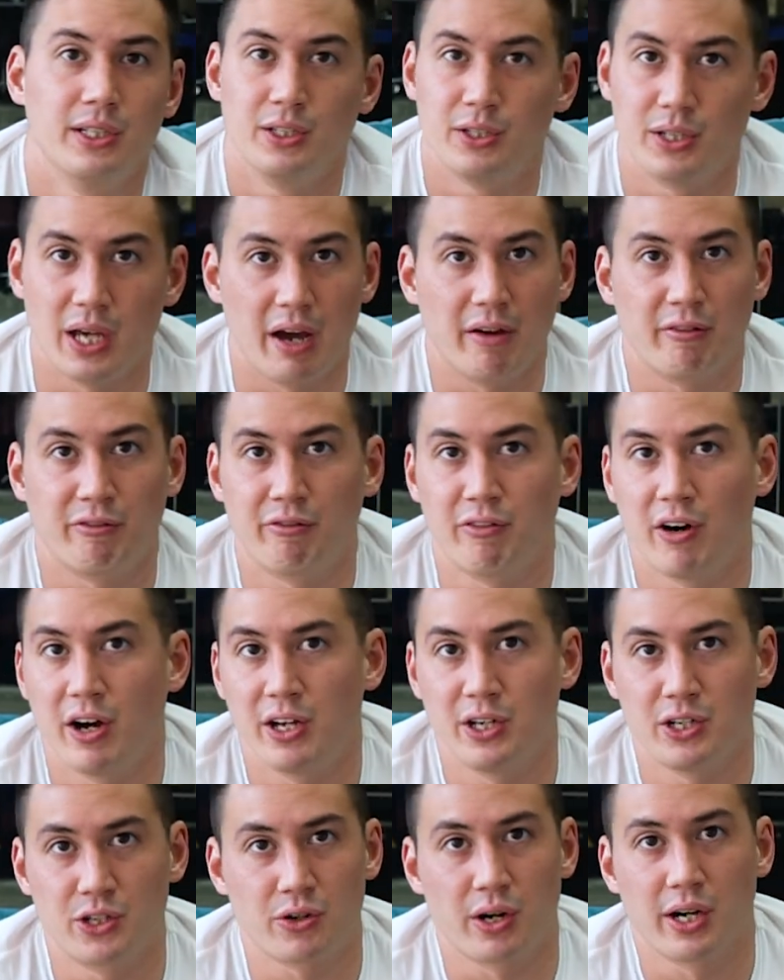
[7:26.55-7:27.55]
to have
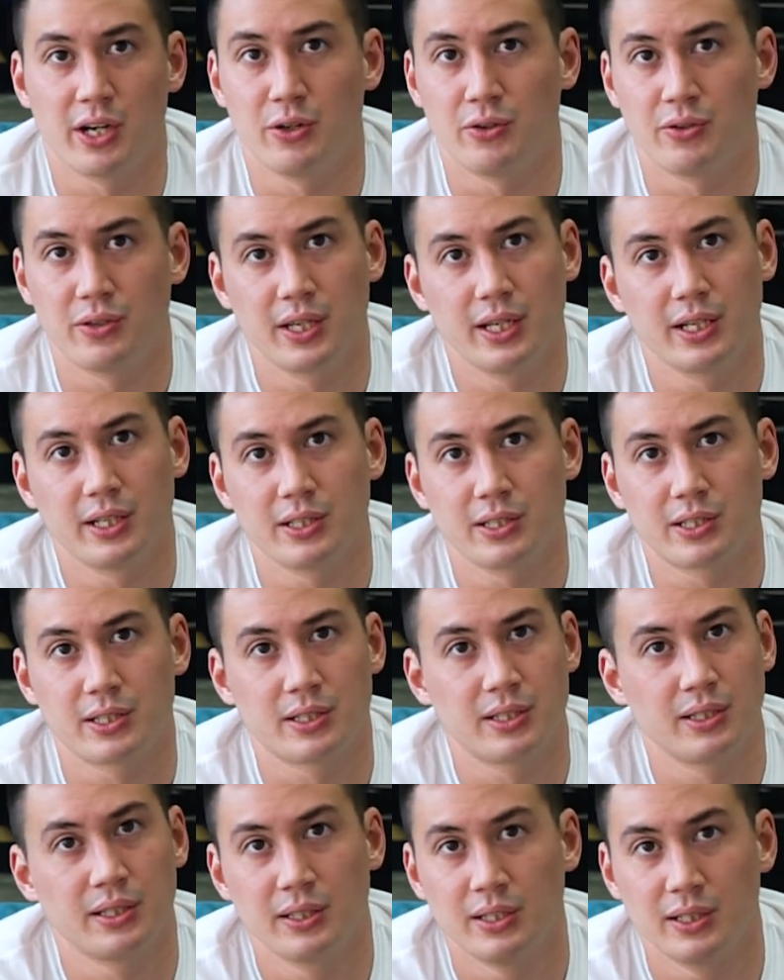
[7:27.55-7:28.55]
fun, try new things,